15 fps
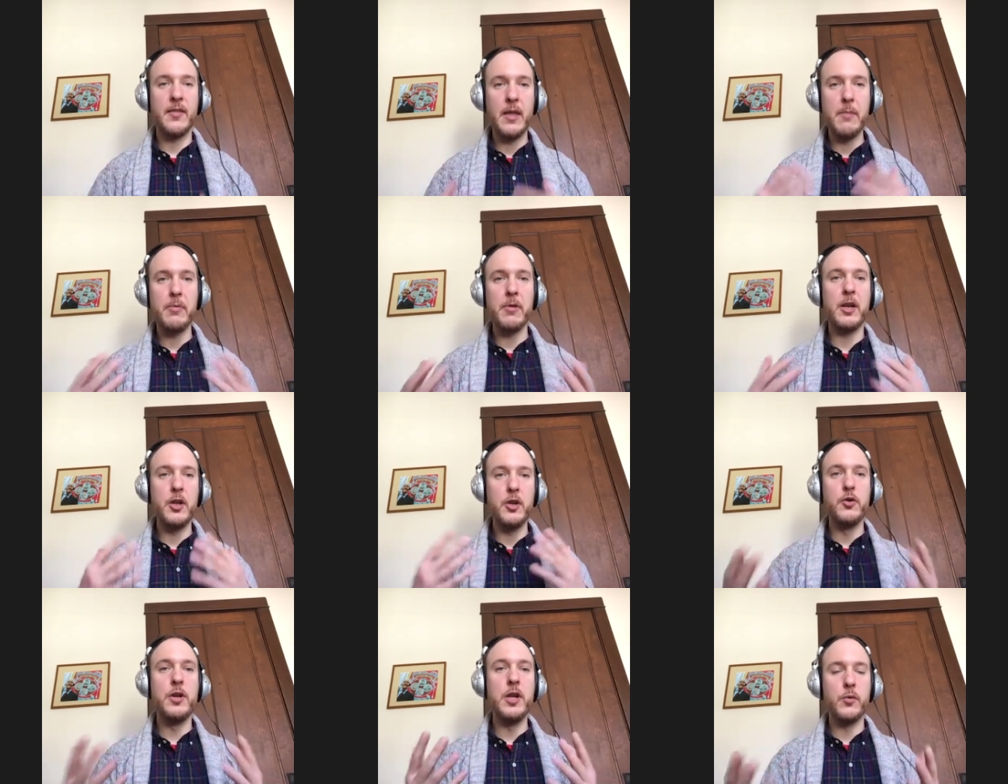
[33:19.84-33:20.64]
They
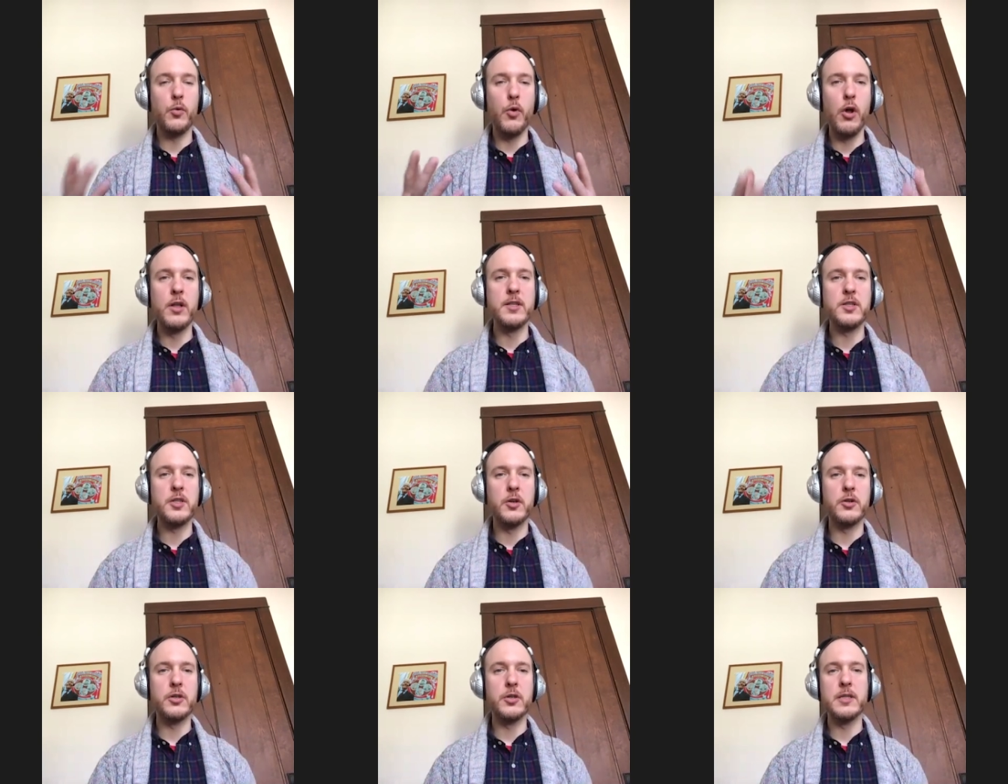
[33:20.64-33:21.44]
played a unique role as
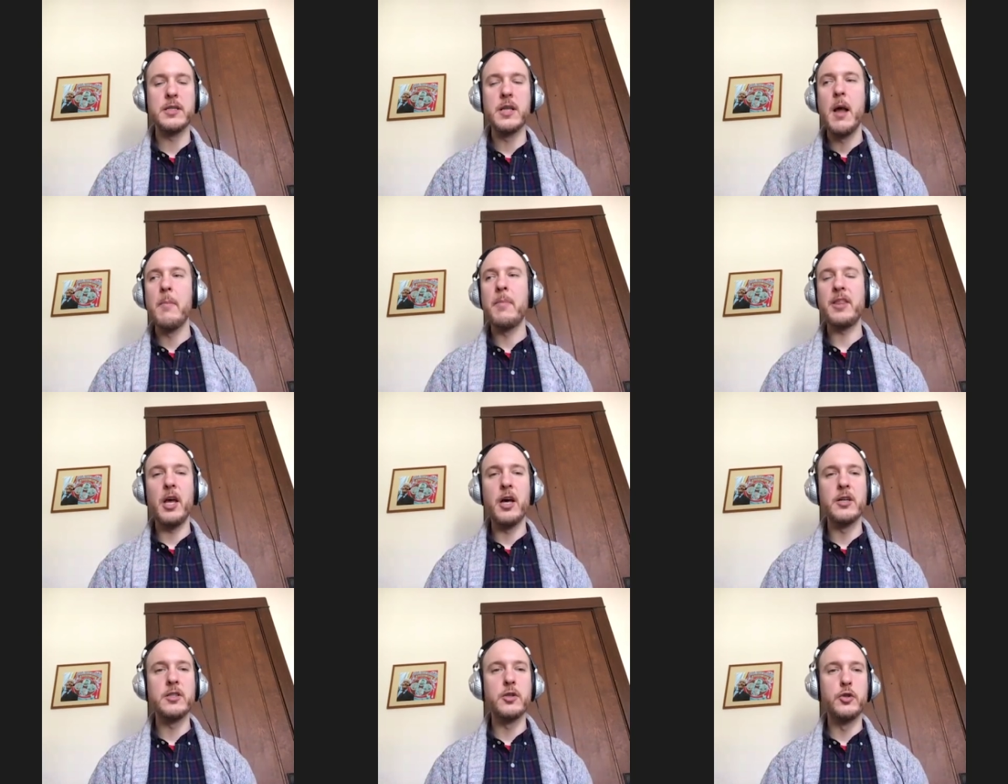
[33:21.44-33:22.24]
socialists, but
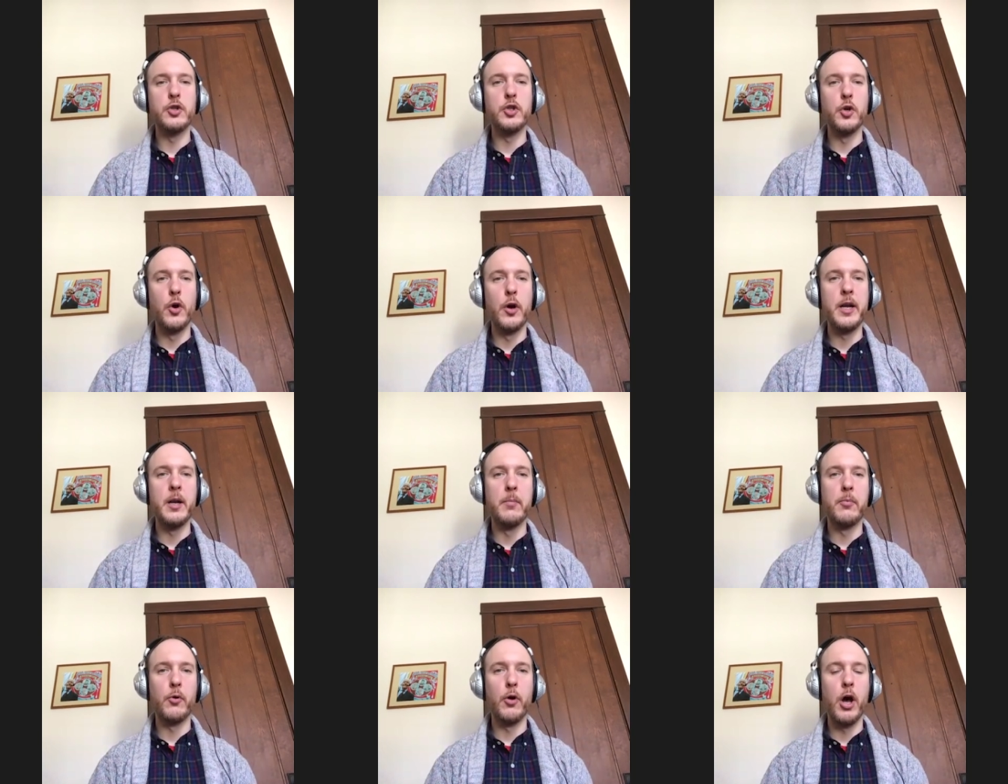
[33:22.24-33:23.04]
they also
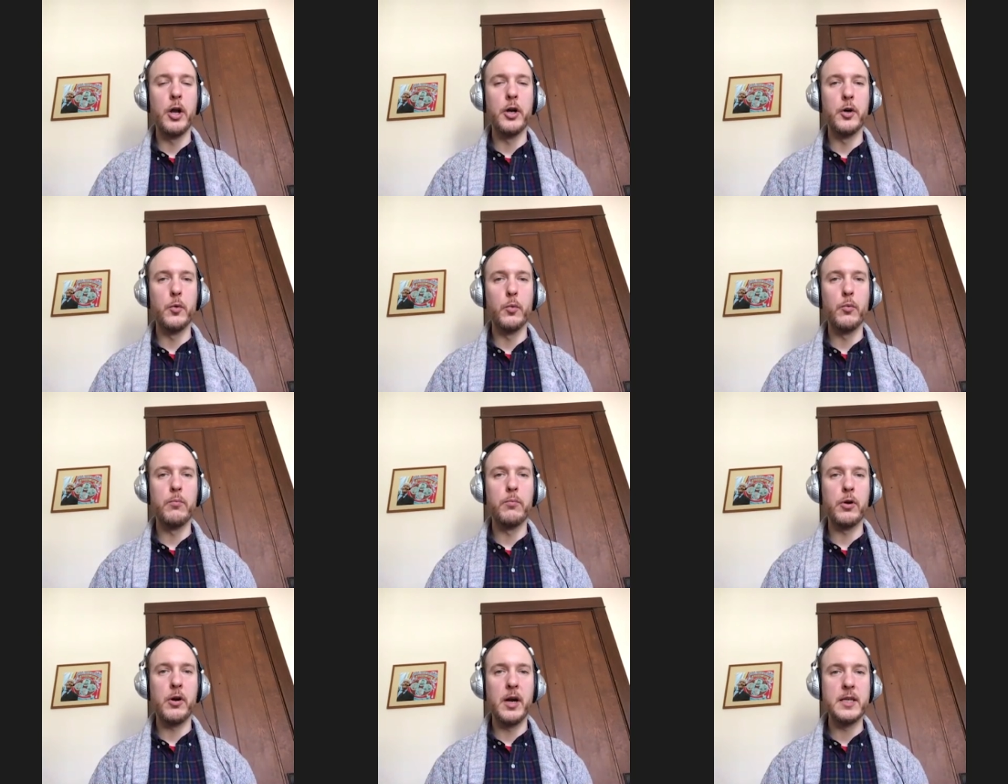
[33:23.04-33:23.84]
joined a broader
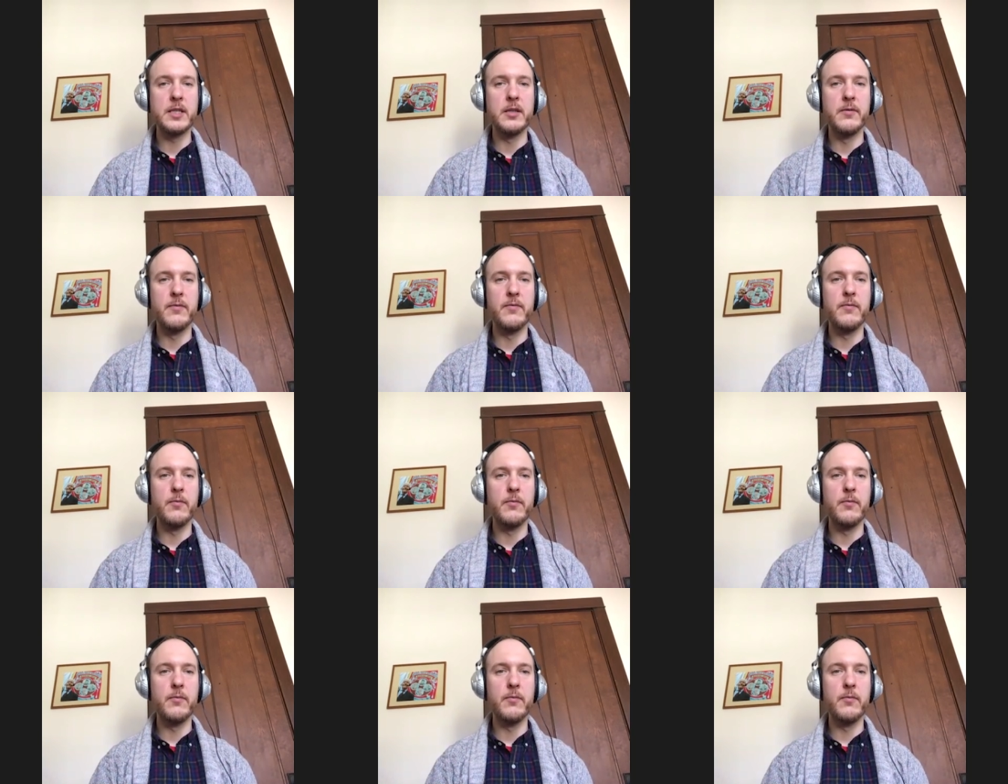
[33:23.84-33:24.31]
progressive